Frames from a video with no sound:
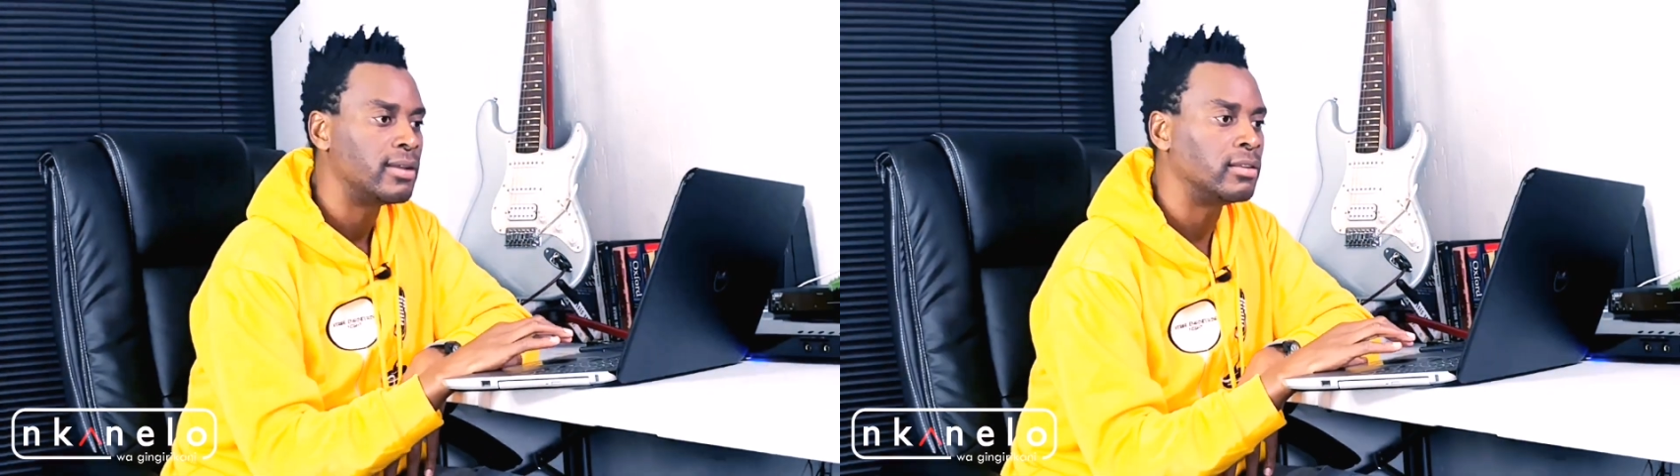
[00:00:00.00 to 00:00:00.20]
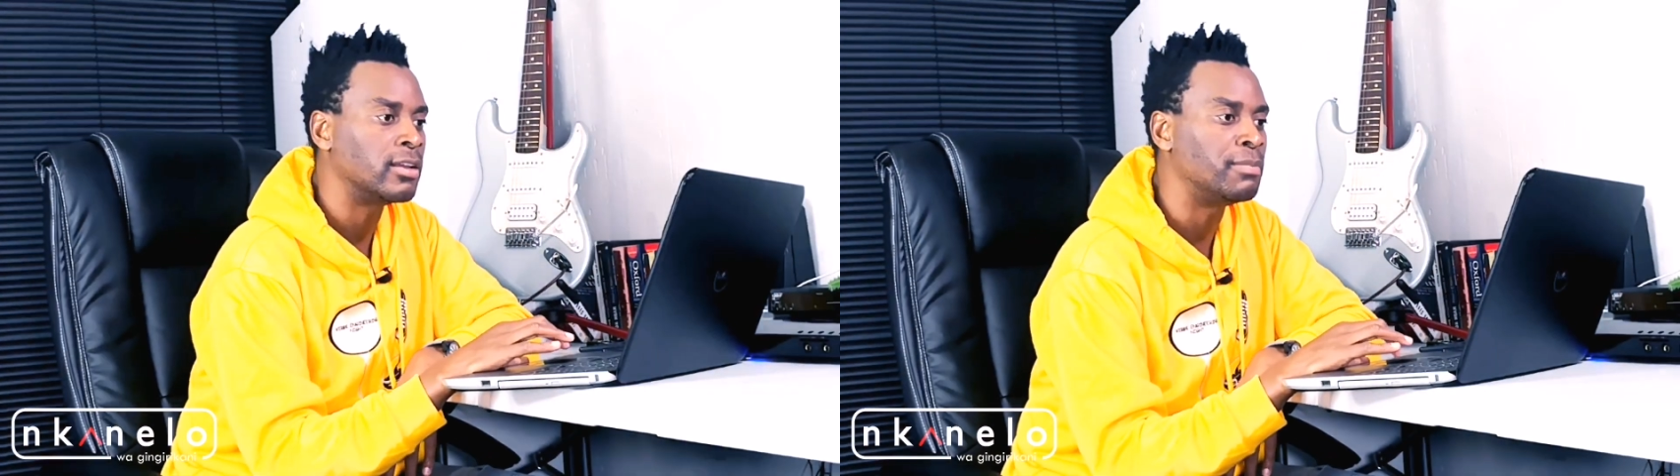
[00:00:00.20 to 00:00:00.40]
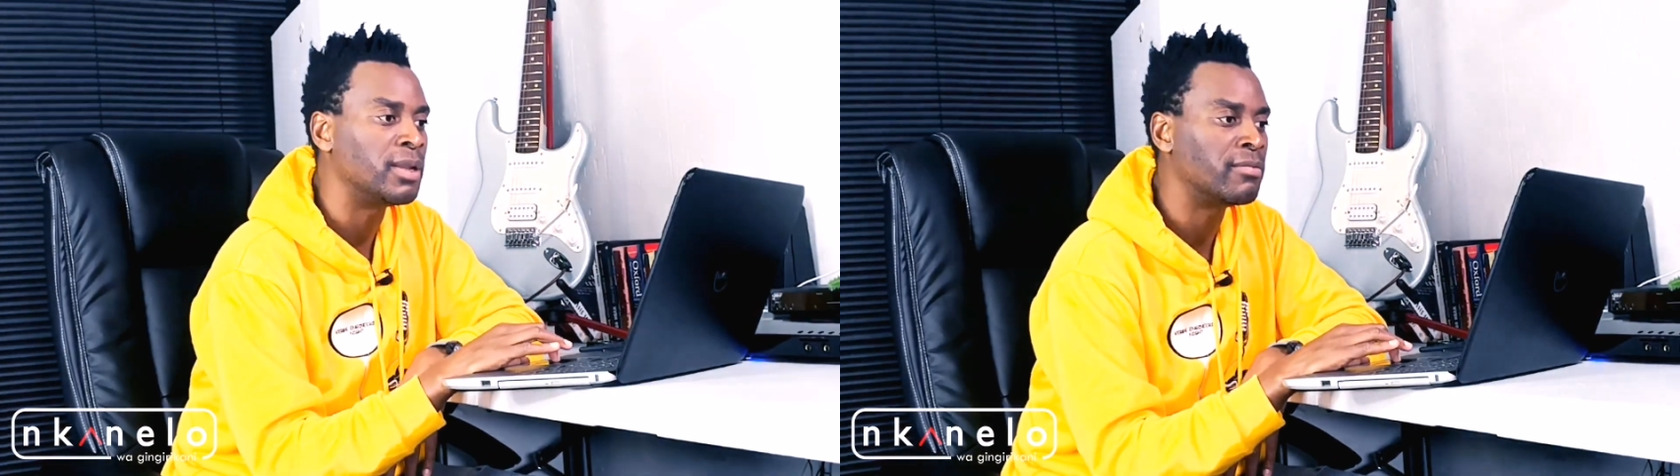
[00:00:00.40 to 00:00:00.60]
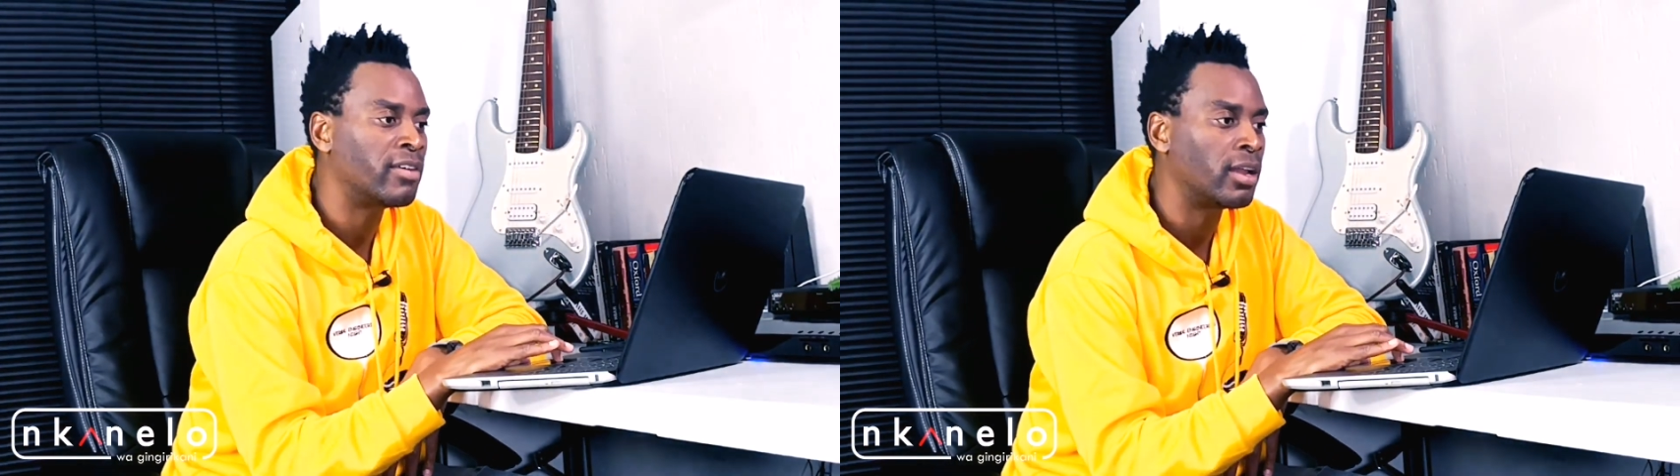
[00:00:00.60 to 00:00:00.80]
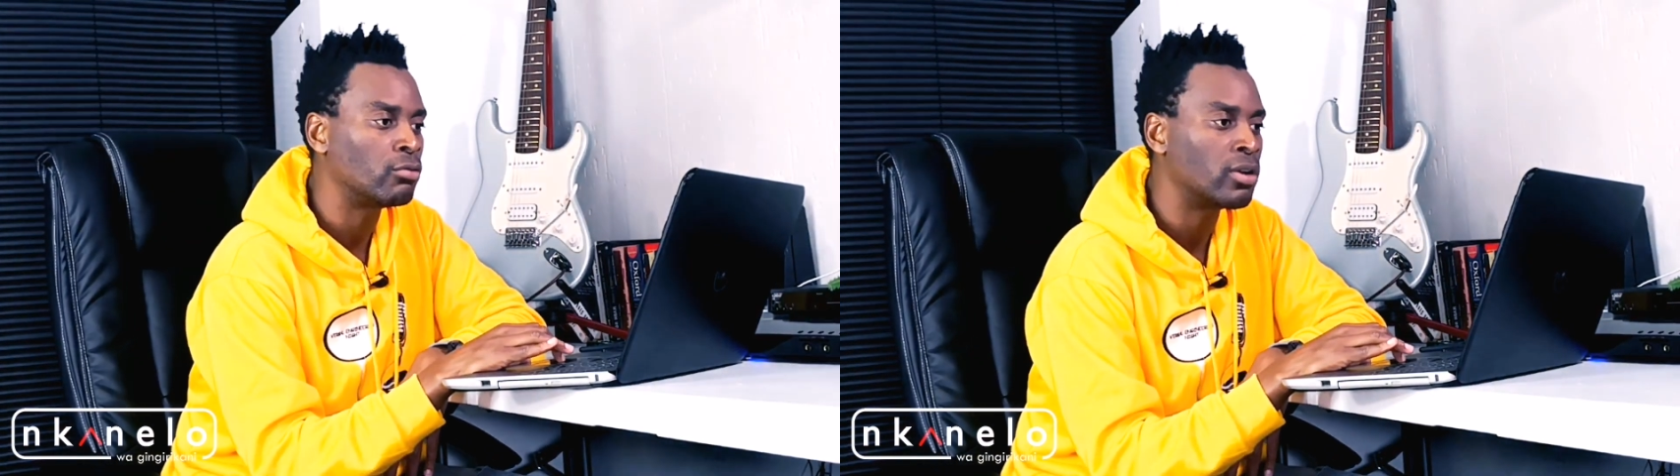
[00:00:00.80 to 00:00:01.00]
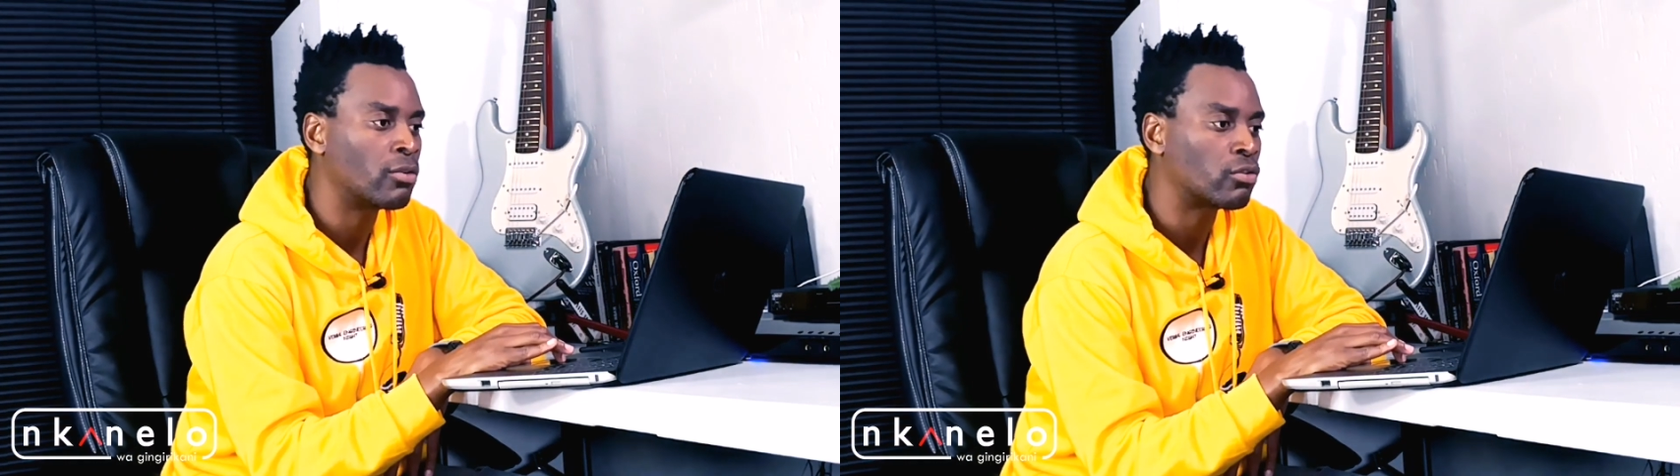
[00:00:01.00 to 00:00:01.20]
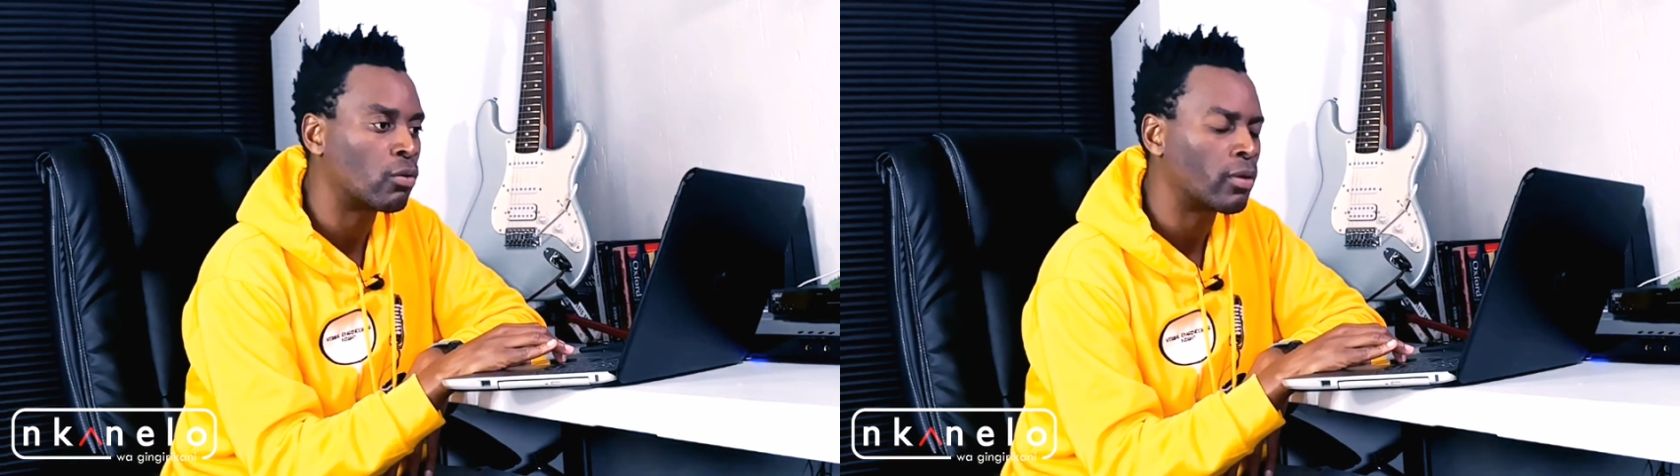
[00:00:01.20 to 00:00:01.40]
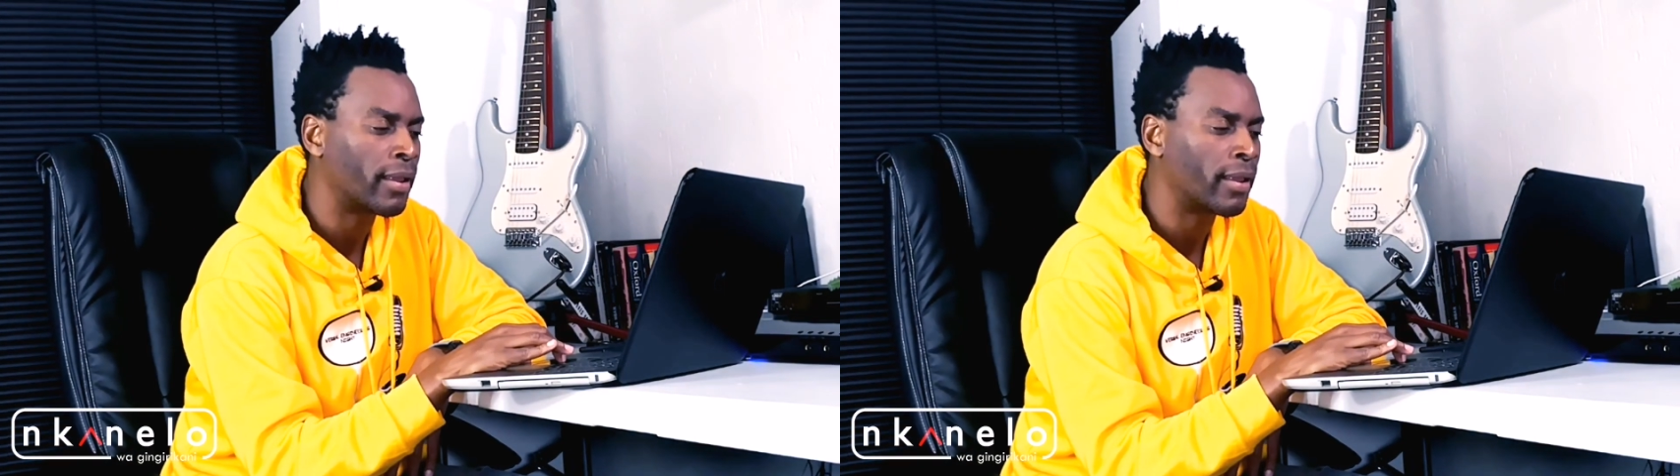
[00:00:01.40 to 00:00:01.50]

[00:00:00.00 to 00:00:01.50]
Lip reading: now so